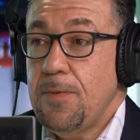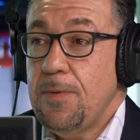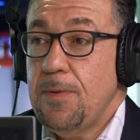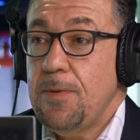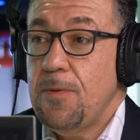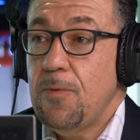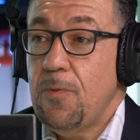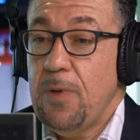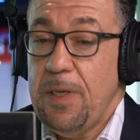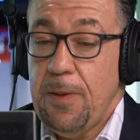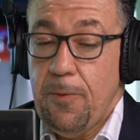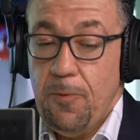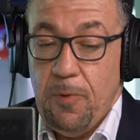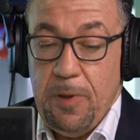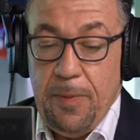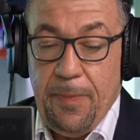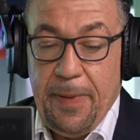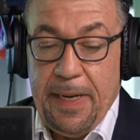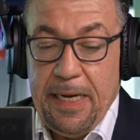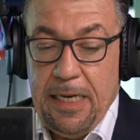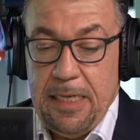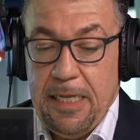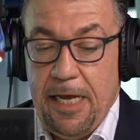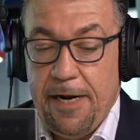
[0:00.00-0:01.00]
So we
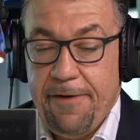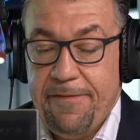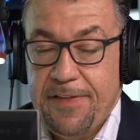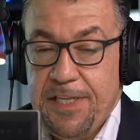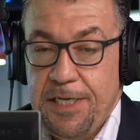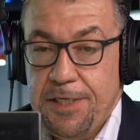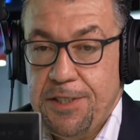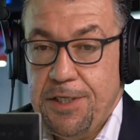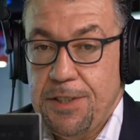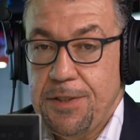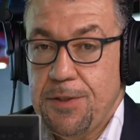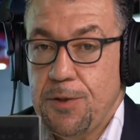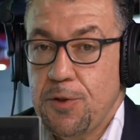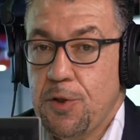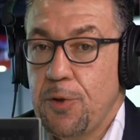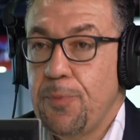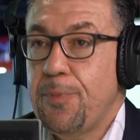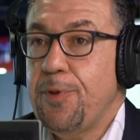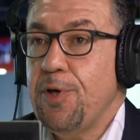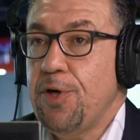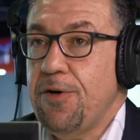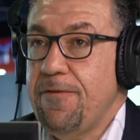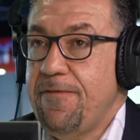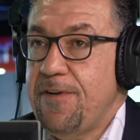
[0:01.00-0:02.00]
pay a lot of attention to
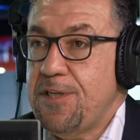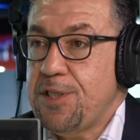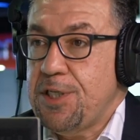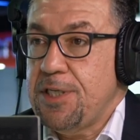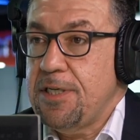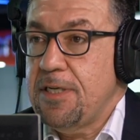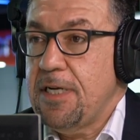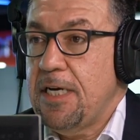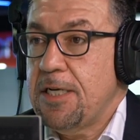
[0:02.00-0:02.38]
computer vision,